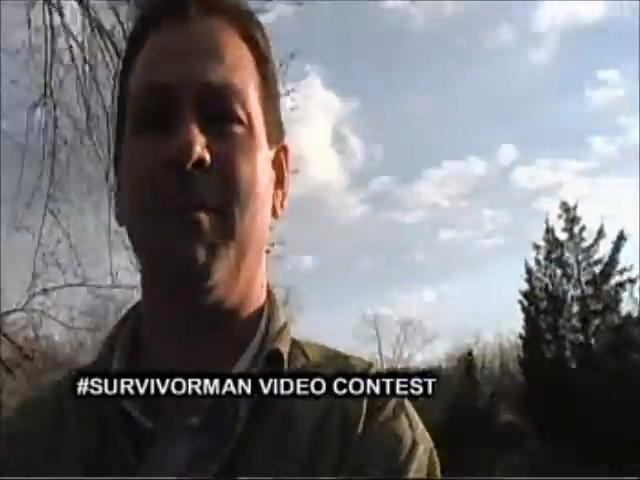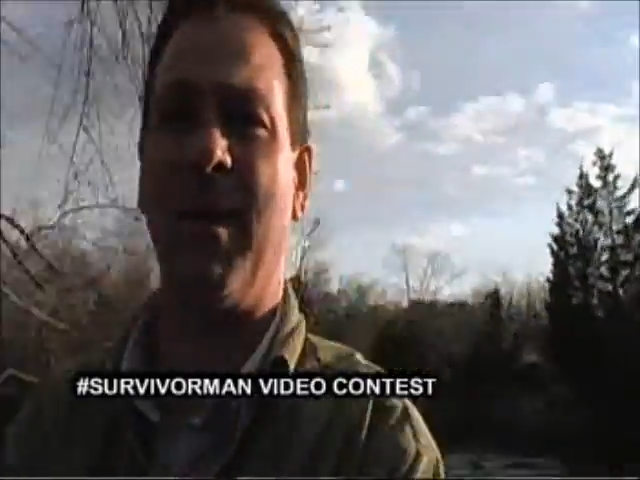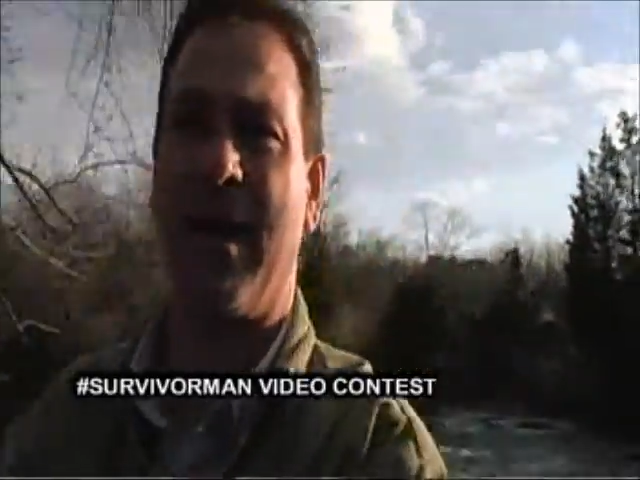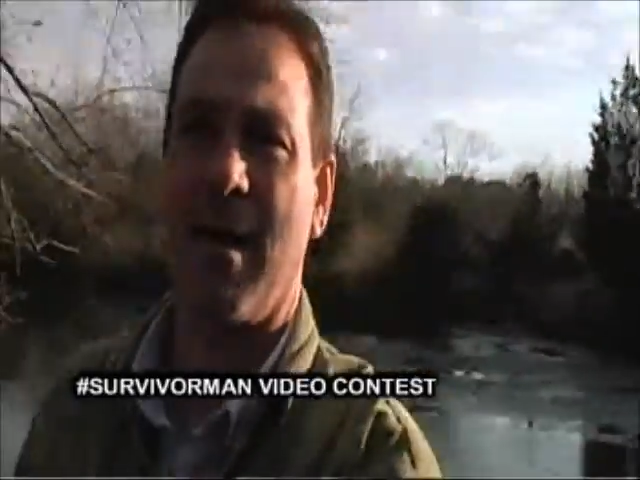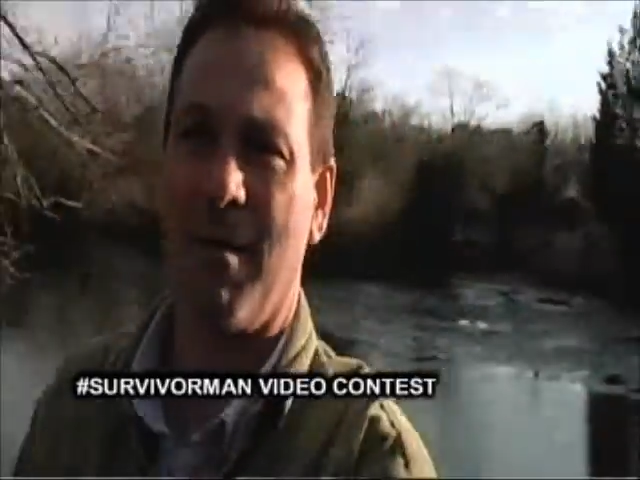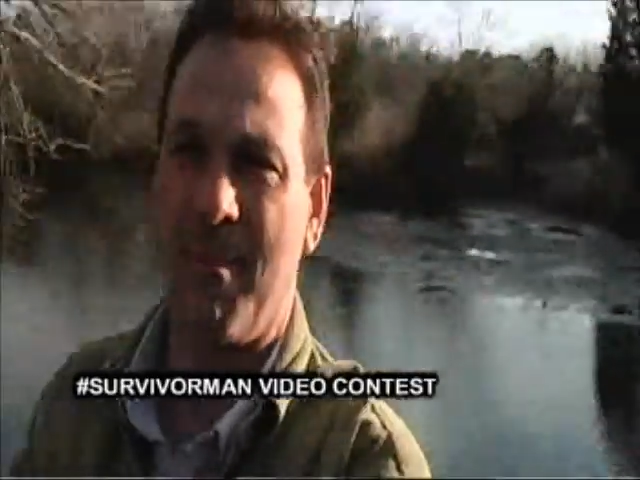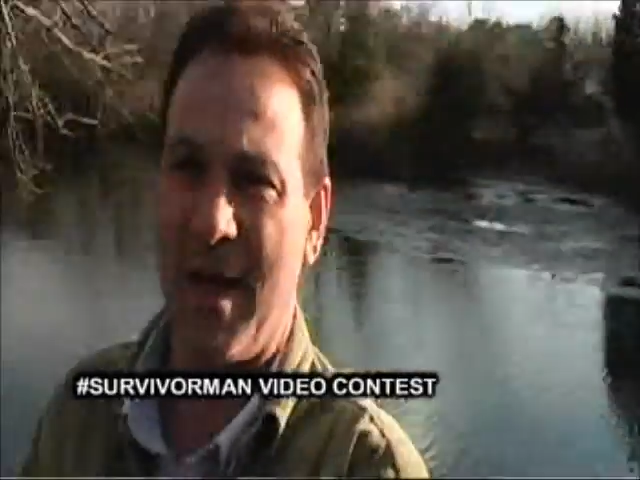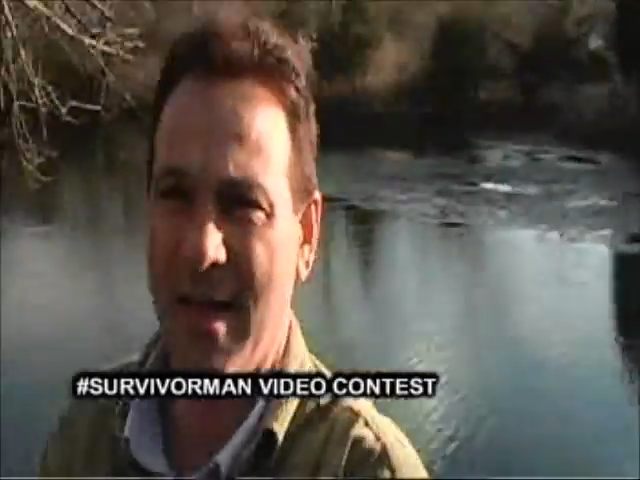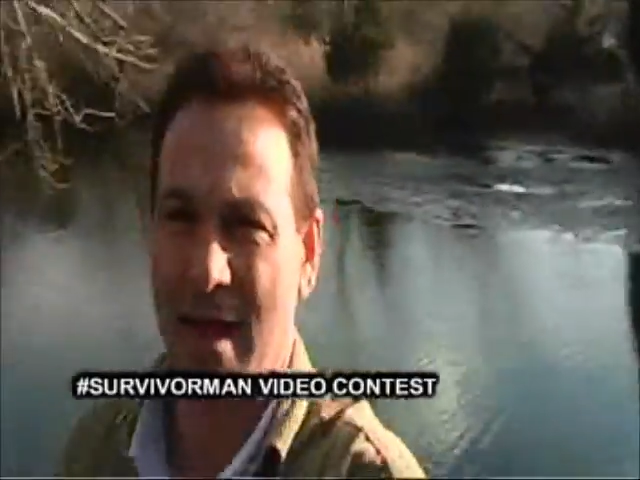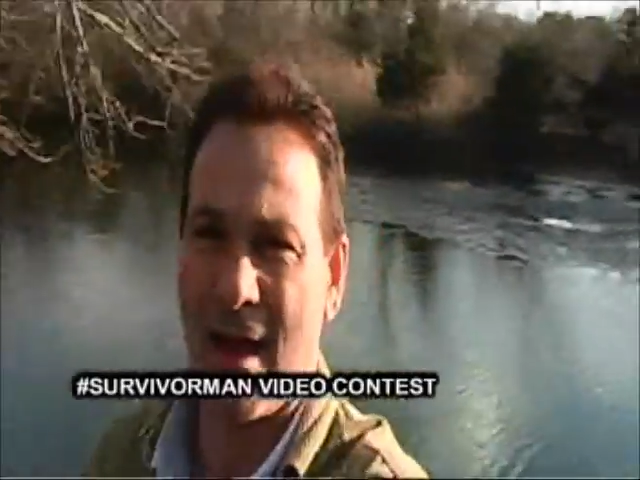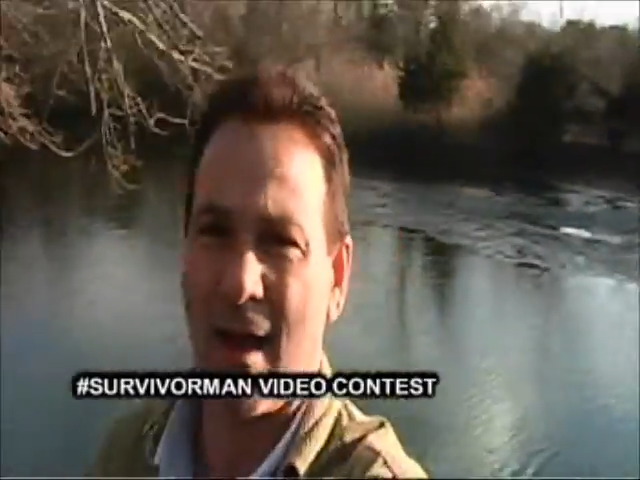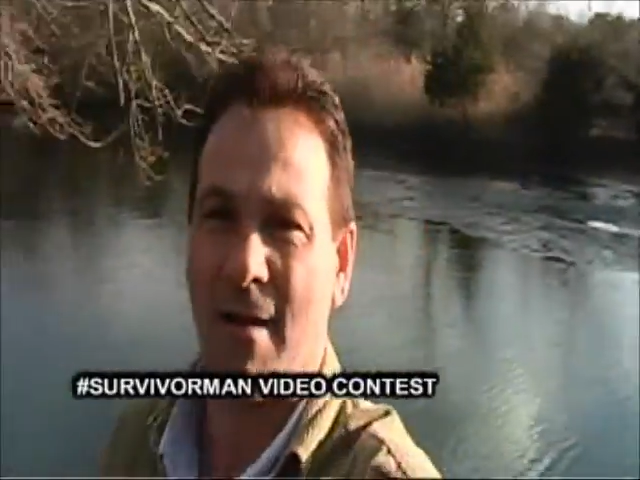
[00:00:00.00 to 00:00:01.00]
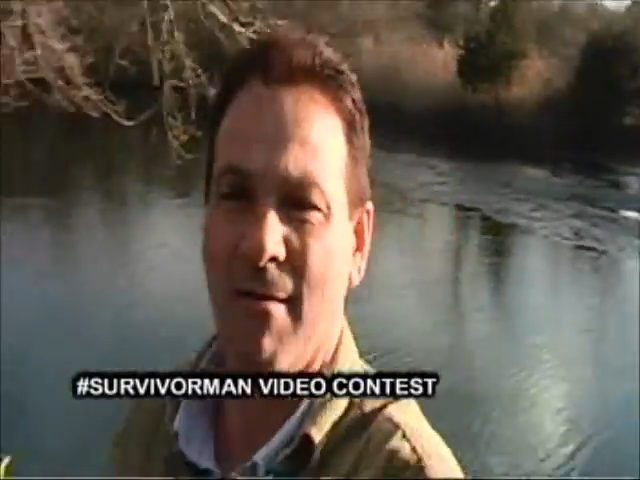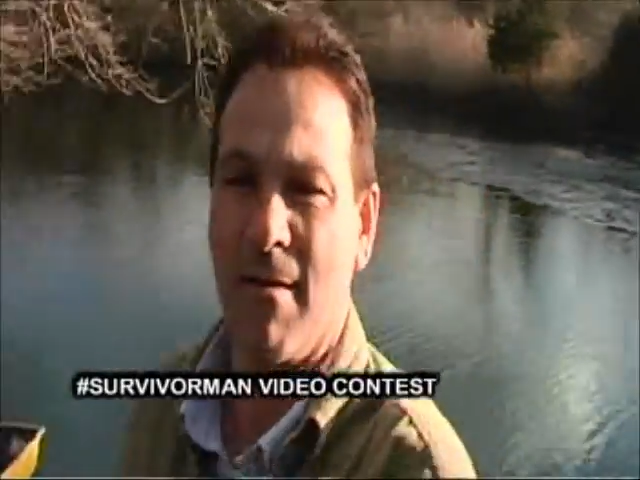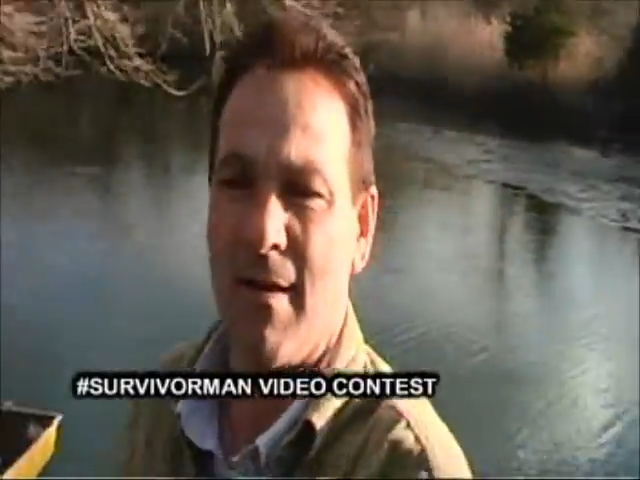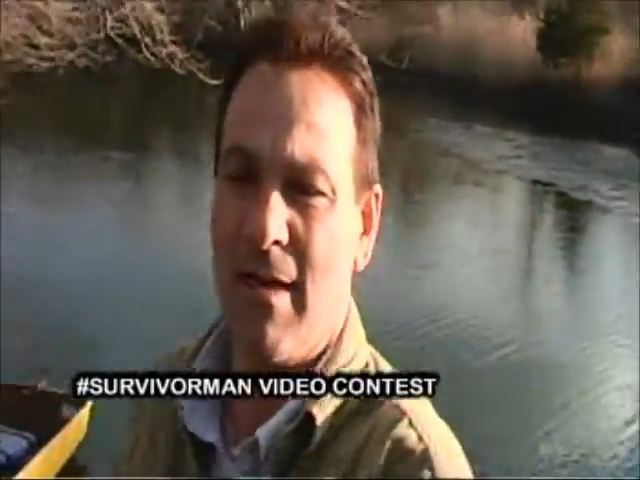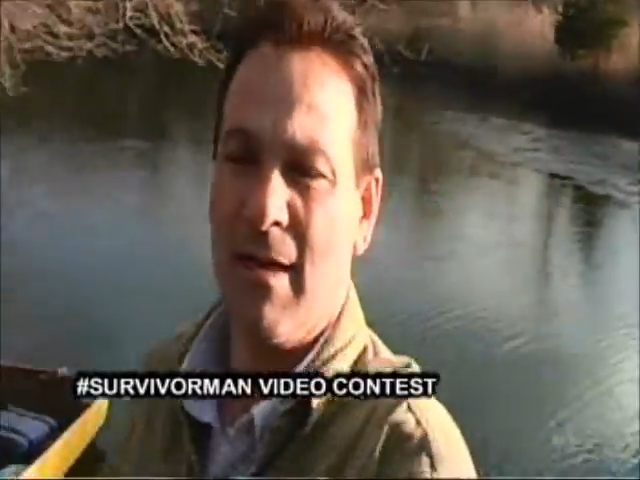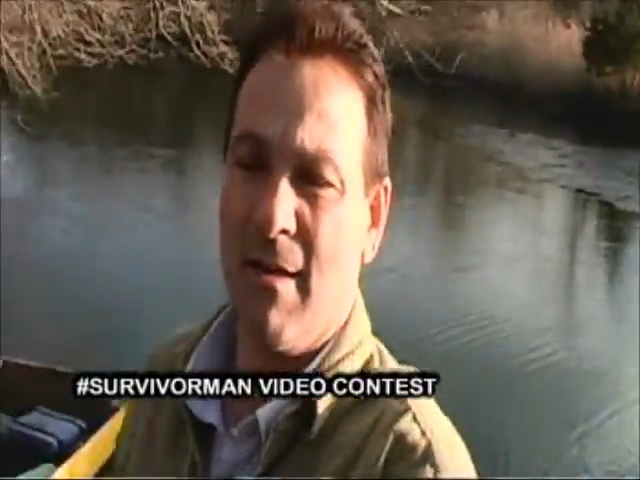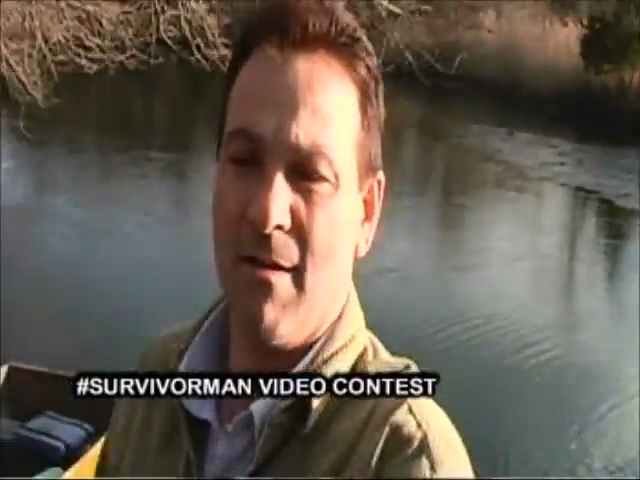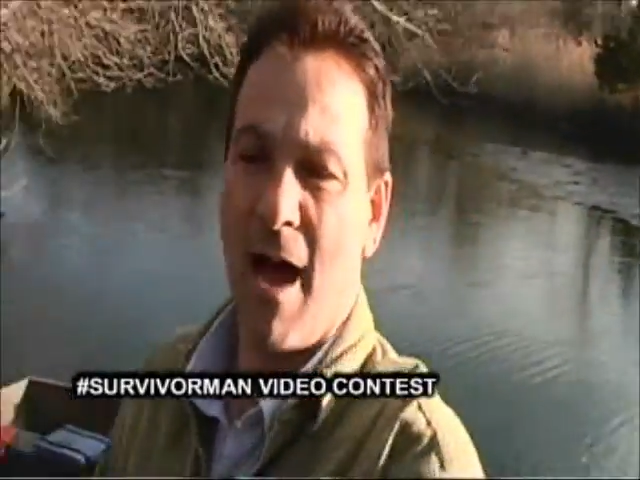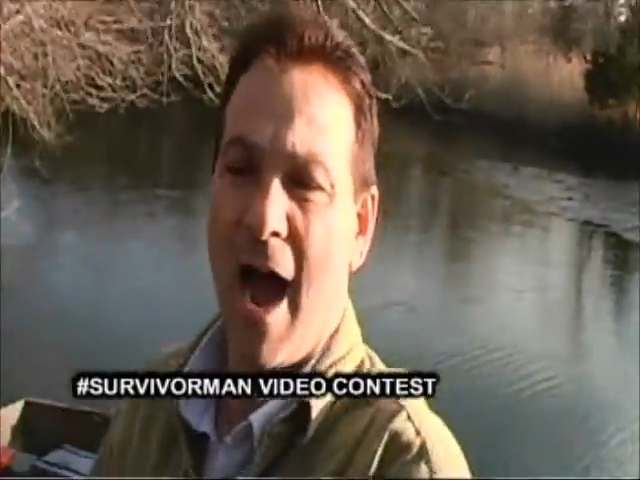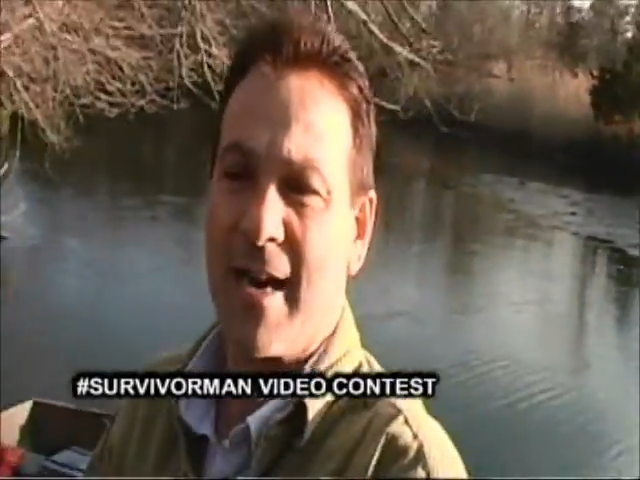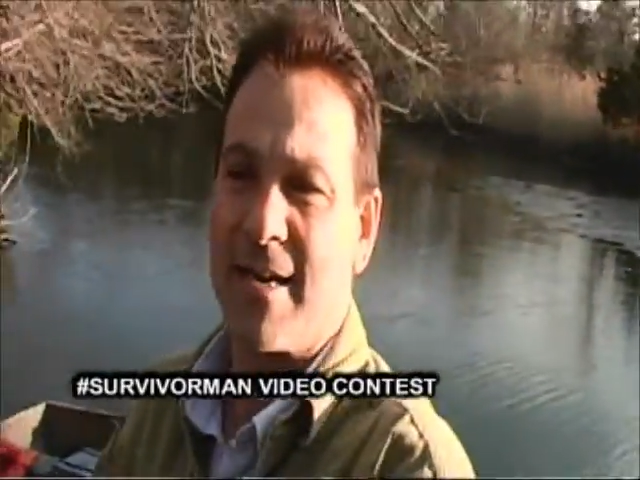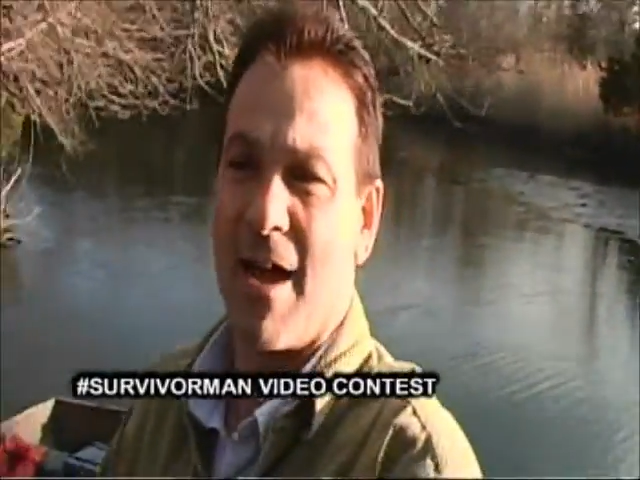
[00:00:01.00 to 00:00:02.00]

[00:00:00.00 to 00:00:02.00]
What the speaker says: pick up a high